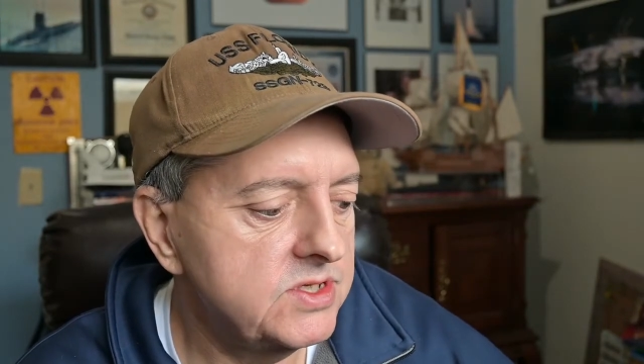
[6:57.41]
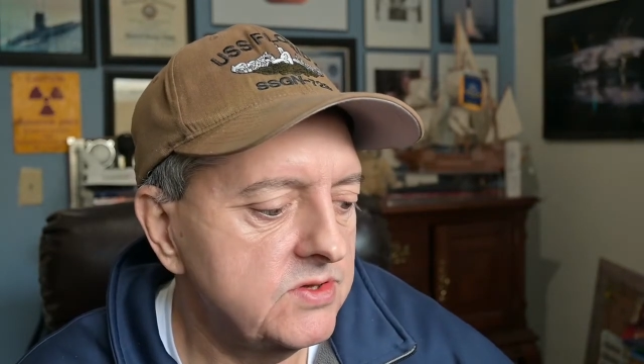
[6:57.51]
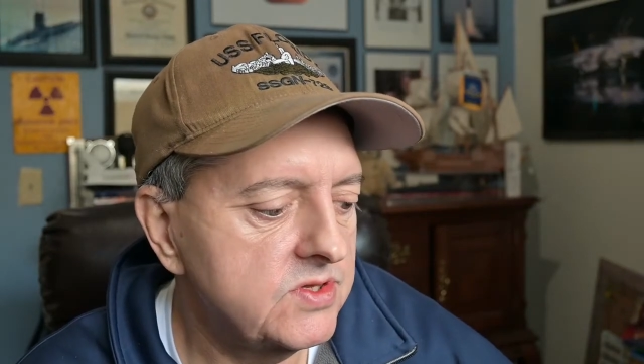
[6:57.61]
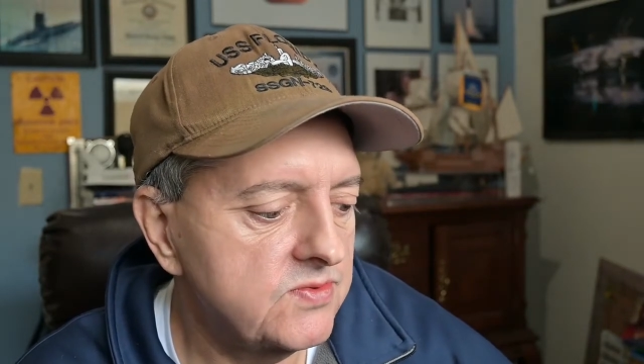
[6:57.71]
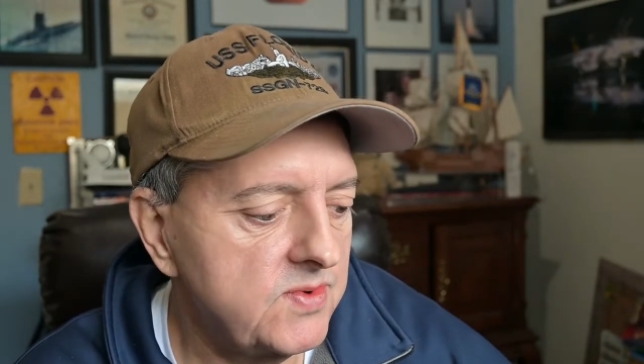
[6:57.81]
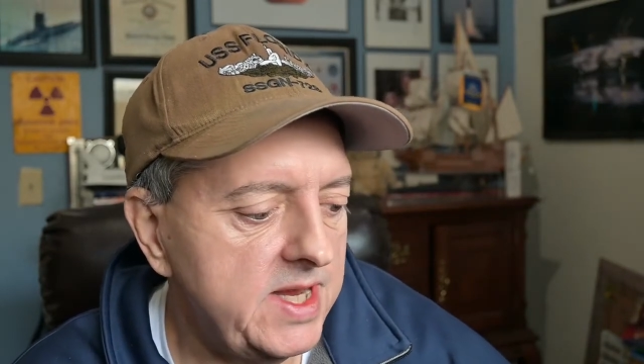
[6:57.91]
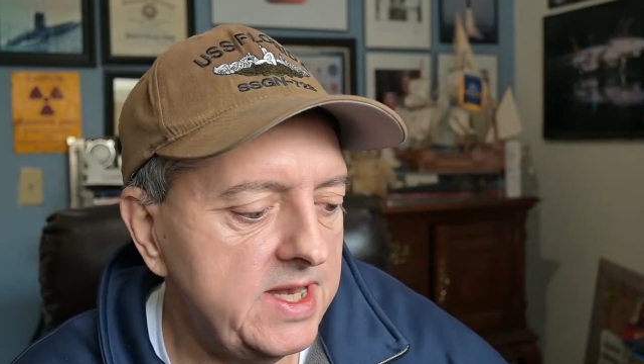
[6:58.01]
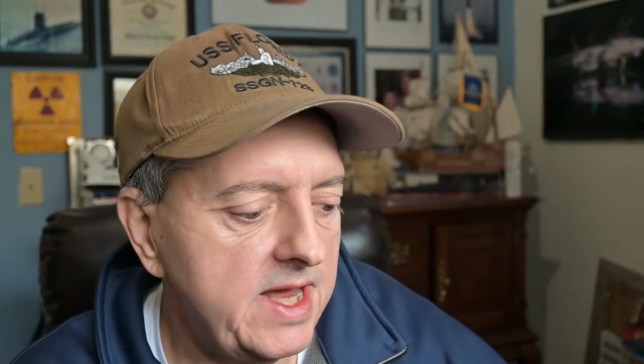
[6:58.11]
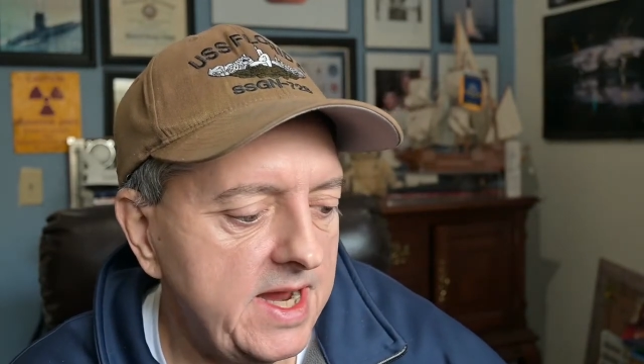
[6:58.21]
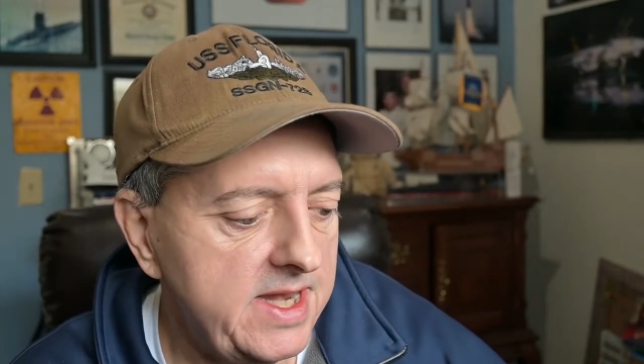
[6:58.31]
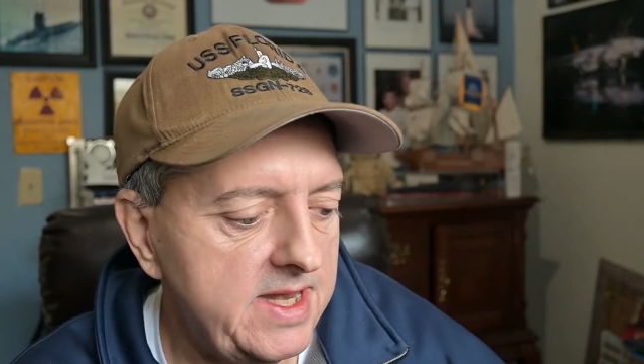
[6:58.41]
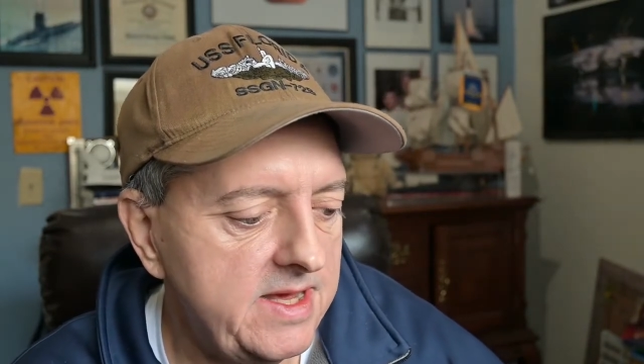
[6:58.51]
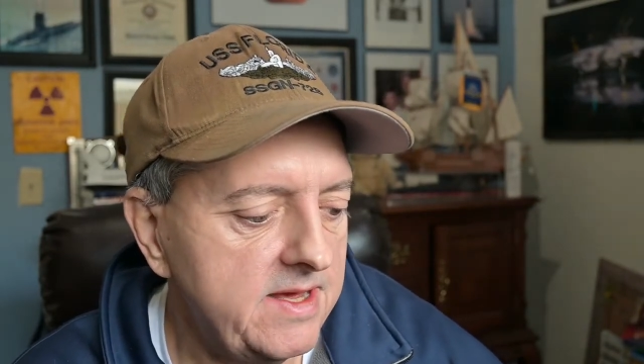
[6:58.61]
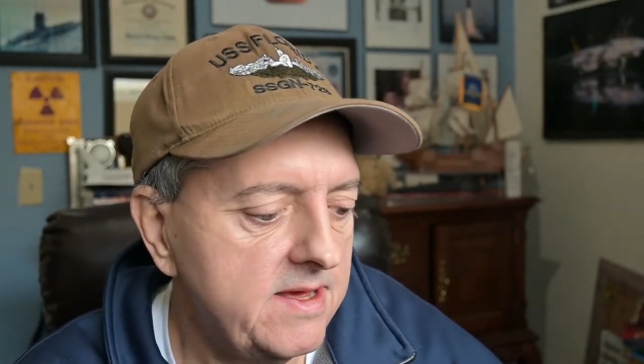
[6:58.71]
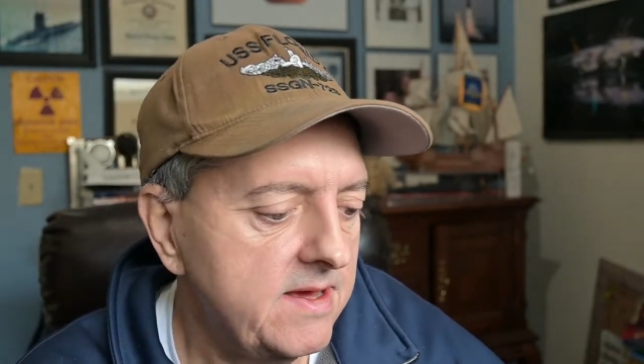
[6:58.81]
to
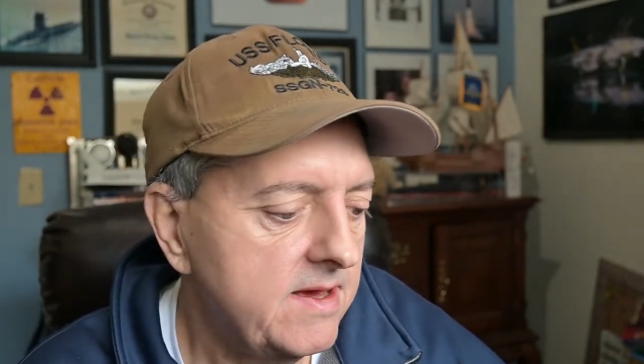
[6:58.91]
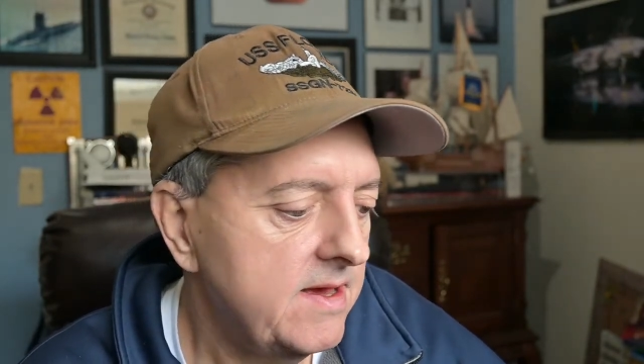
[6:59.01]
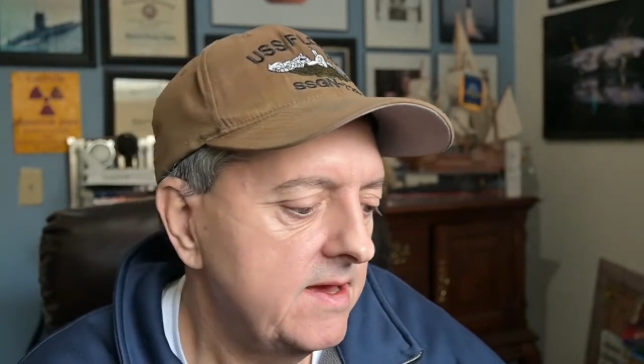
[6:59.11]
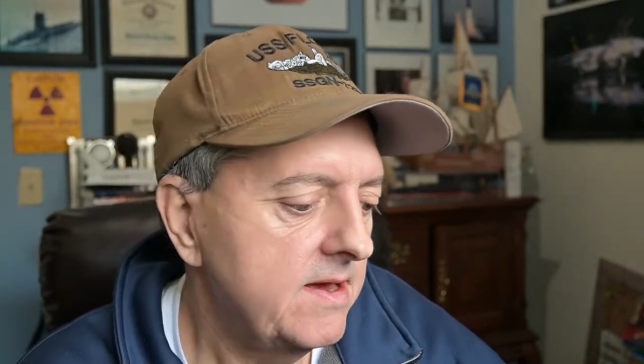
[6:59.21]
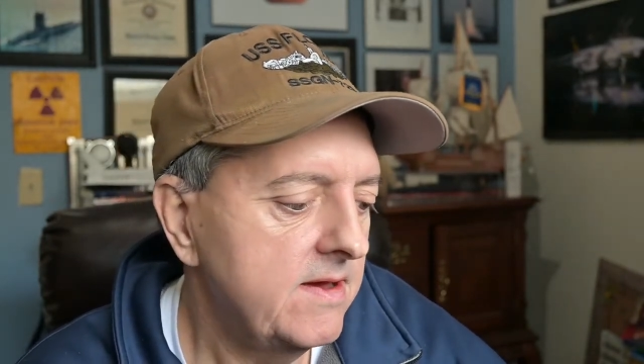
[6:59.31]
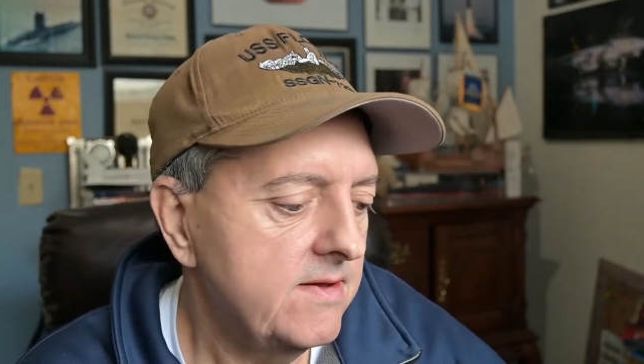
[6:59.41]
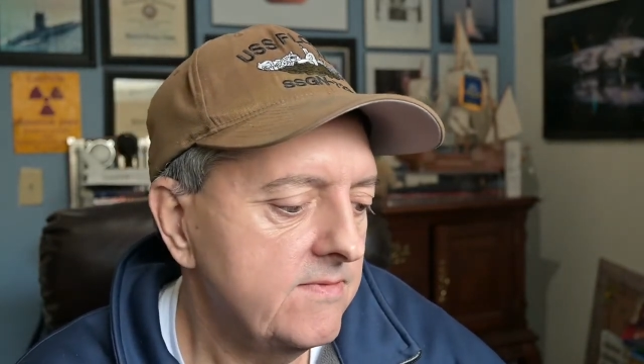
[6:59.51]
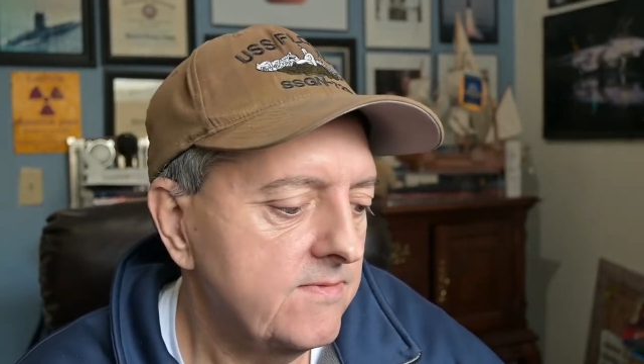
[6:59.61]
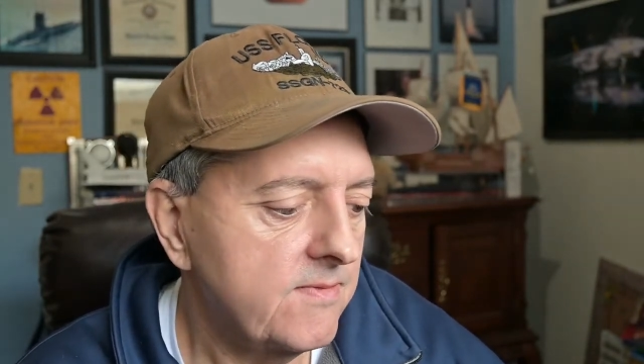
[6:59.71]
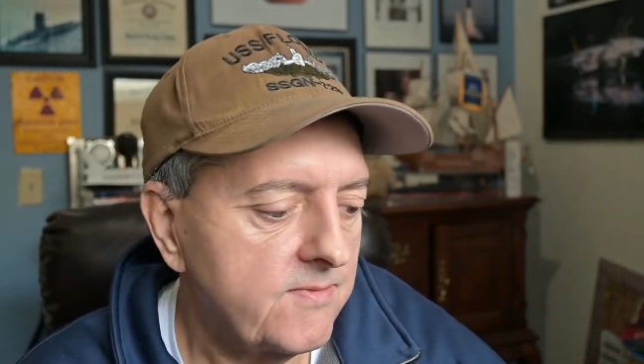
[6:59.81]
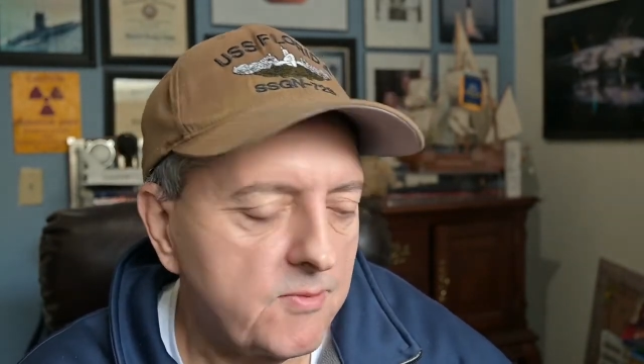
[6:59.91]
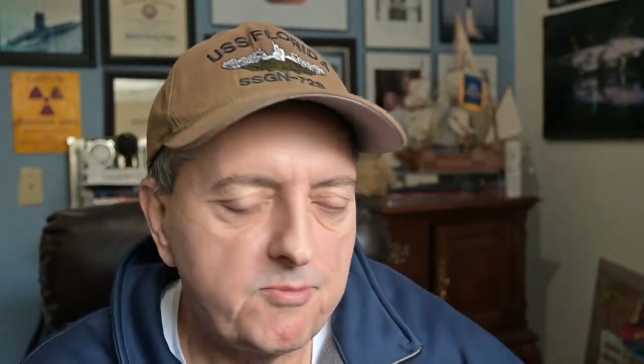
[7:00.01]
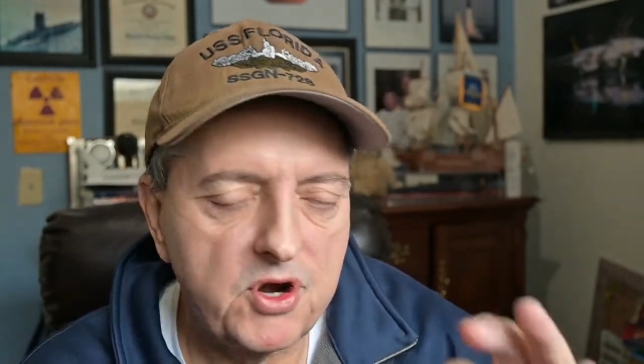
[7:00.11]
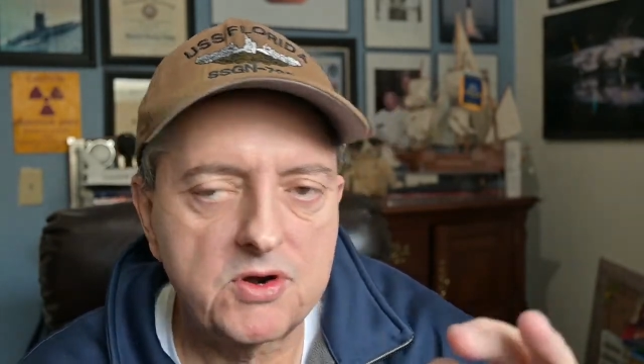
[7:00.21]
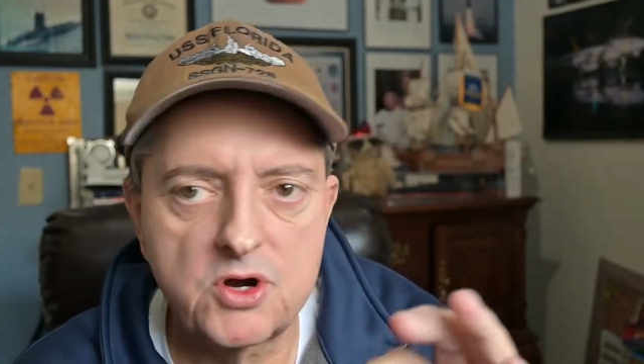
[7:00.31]
$3.90
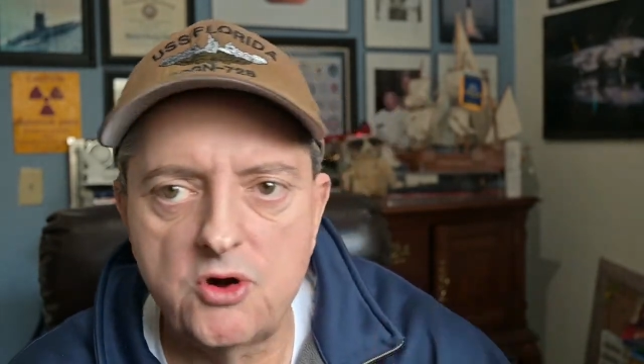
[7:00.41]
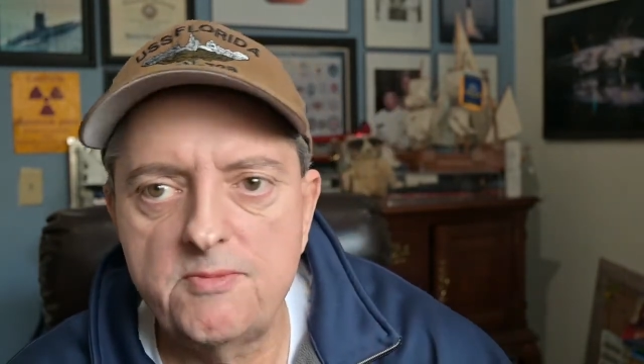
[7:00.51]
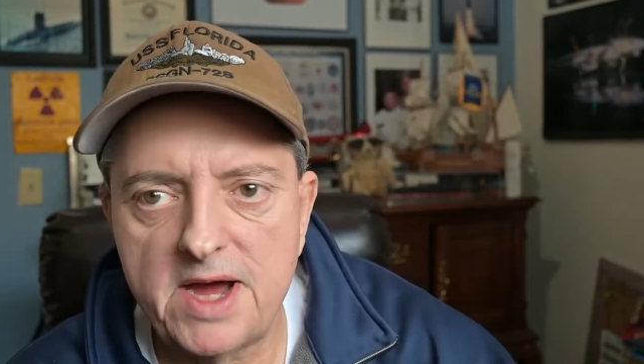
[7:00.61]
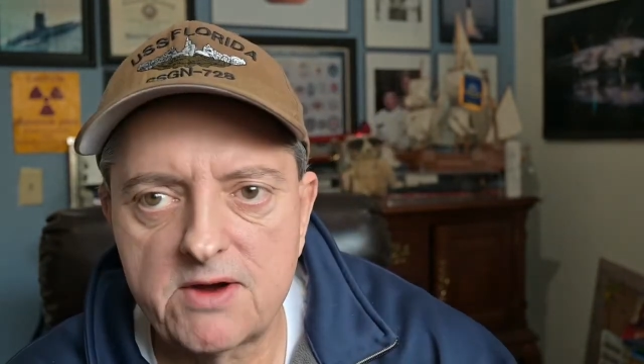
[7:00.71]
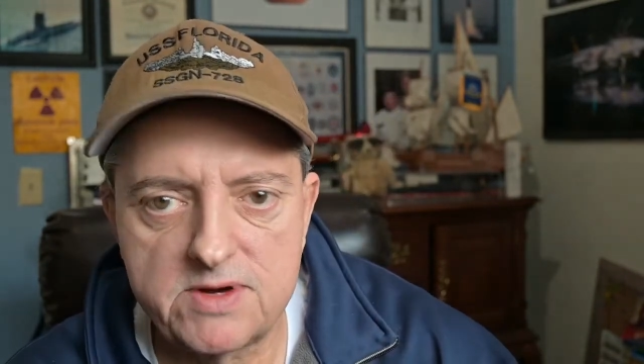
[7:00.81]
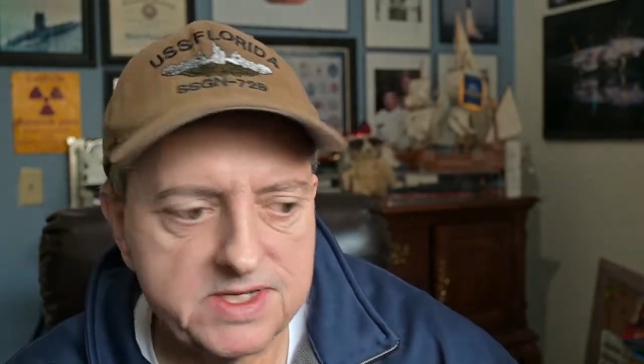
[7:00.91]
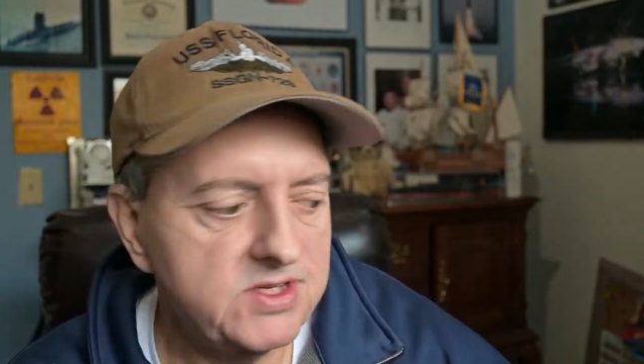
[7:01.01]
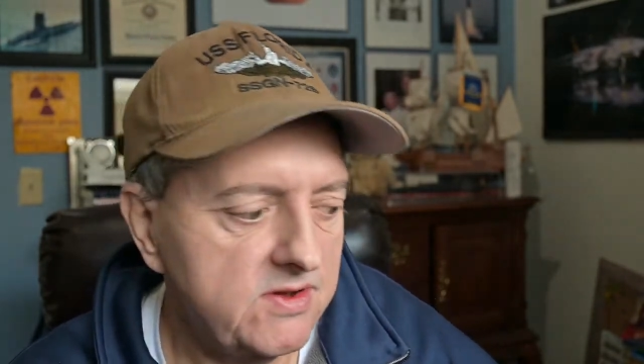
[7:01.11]
per Goldback. So